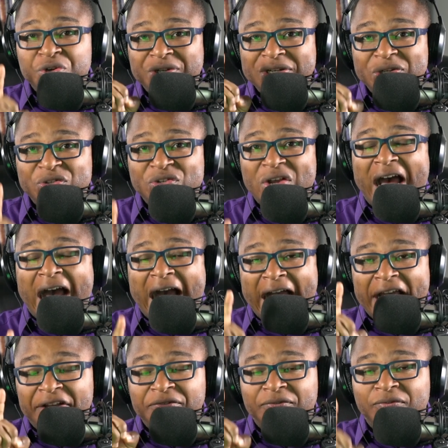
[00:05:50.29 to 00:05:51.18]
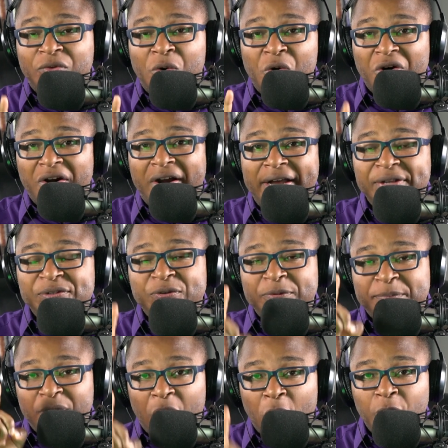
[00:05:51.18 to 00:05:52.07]
design for us,
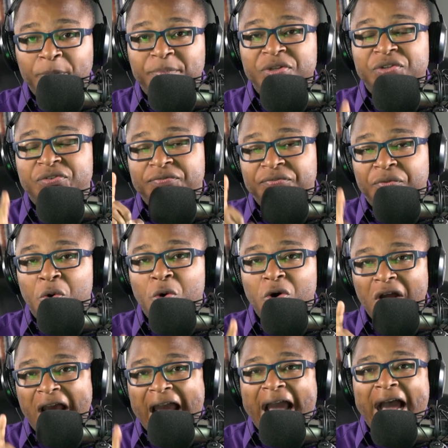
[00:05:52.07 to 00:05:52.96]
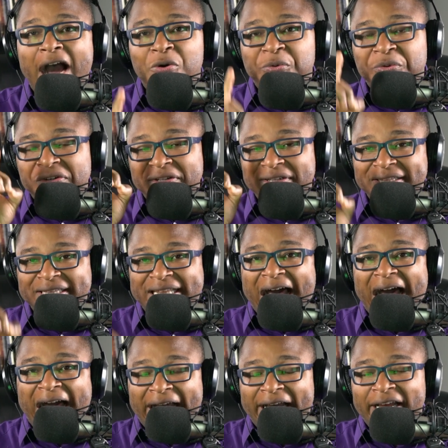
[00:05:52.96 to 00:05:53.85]
a purpose for our
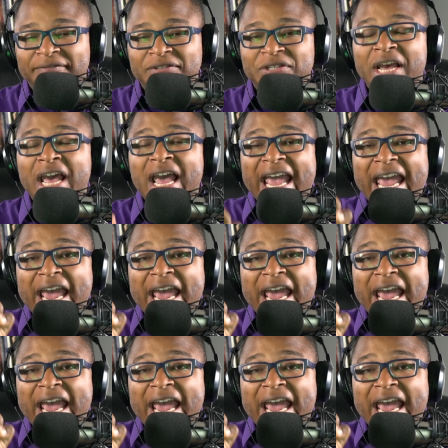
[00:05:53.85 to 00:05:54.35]
lives,